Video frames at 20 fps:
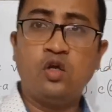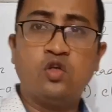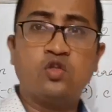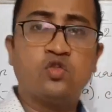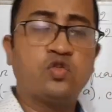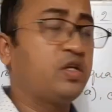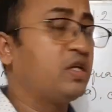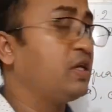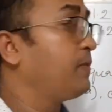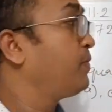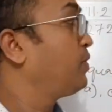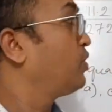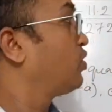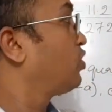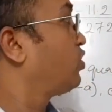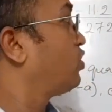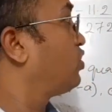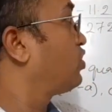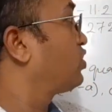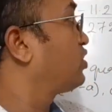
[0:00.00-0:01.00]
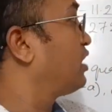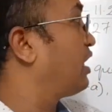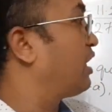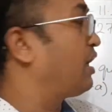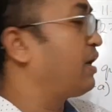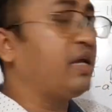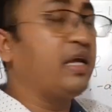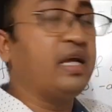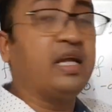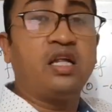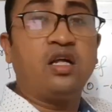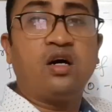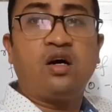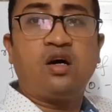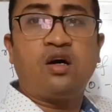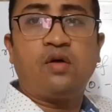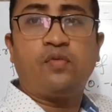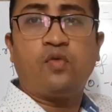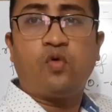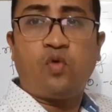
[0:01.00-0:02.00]
So if you know the area
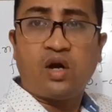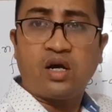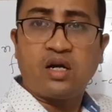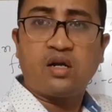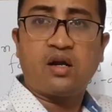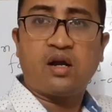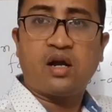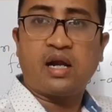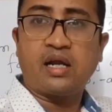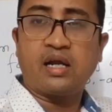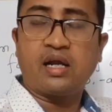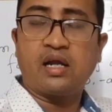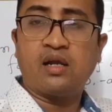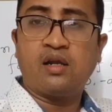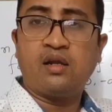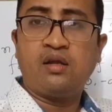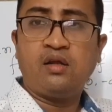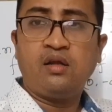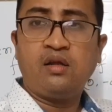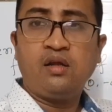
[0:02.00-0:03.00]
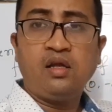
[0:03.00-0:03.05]
of one triangle,